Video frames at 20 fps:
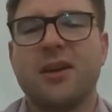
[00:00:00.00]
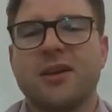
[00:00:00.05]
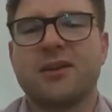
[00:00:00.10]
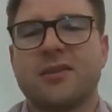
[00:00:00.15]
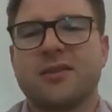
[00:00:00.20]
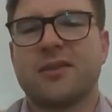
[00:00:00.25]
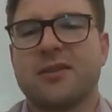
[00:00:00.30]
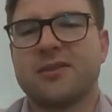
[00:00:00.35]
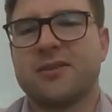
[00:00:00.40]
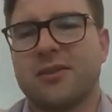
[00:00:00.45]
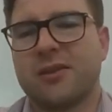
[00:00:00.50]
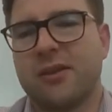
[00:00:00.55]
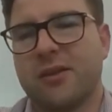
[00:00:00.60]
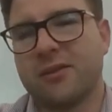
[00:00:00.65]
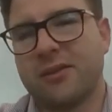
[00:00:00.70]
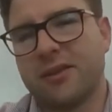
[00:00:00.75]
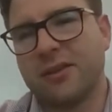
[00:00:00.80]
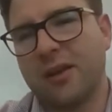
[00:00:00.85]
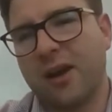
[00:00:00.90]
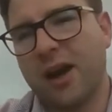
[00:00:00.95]
So
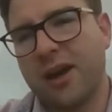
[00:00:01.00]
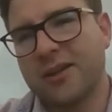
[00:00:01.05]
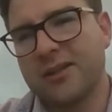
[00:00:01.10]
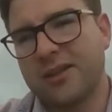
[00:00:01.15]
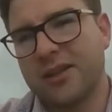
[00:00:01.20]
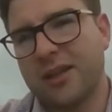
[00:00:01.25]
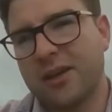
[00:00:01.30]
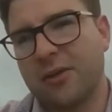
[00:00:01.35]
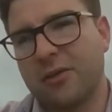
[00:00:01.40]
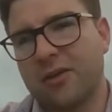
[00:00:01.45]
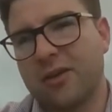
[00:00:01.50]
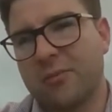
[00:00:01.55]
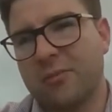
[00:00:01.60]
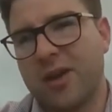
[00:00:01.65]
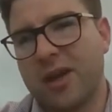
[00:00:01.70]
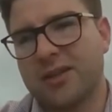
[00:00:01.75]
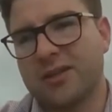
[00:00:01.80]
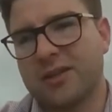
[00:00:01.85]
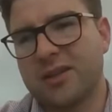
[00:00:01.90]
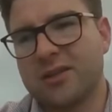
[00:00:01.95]
the idea or the
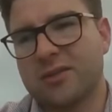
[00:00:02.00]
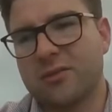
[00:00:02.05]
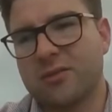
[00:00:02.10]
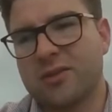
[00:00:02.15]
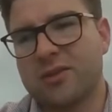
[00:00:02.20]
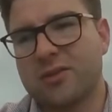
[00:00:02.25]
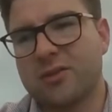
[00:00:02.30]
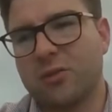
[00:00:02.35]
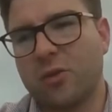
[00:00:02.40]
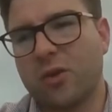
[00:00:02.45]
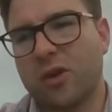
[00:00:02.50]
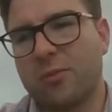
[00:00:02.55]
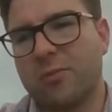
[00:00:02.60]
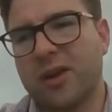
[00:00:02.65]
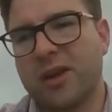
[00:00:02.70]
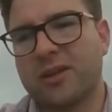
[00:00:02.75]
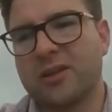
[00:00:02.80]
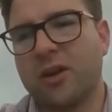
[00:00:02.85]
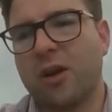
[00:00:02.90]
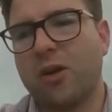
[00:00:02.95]
message or the story
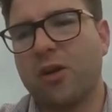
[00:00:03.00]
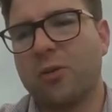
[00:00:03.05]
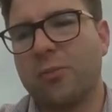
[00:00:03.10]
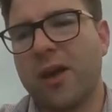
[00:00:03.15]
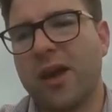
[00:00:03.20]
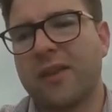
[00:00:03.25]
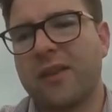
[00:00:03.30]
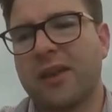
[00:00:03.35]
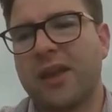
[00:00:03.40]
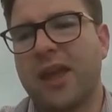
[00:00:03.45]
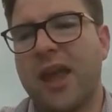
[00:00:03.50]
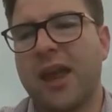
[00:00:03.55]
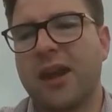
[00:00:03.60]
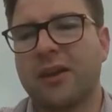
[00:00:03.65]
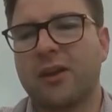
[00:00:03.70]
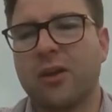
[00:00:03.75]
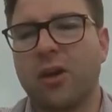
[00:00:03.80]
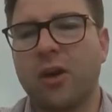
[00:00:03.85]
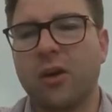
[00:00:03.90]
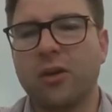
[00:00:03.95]
being told about the can
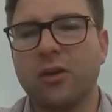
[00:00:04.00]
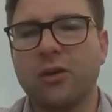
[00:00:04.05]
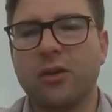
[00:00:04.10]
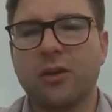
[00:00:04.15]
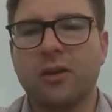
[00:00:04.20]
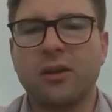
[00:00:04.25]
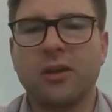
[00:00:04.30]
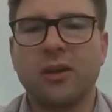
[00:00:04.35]
of Coke